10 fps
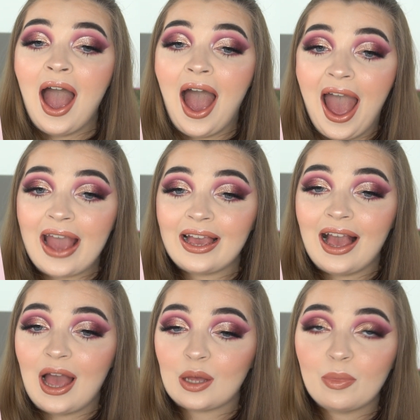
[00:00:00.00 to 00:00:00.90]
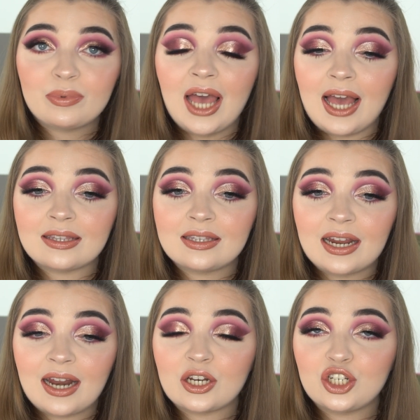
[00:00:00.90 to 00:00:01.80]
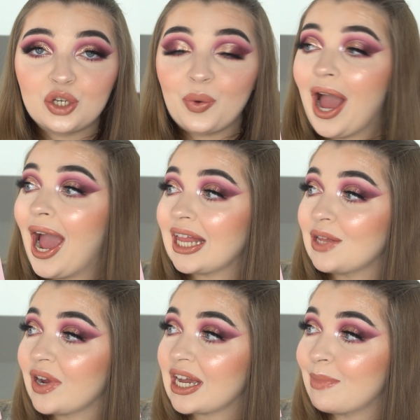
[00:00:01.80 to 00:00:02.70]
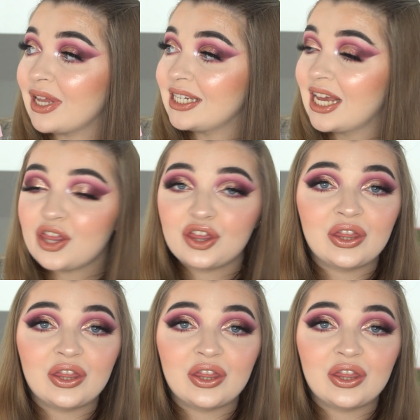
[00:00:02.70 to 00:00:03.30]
I am obsessed and I do highly recommend it.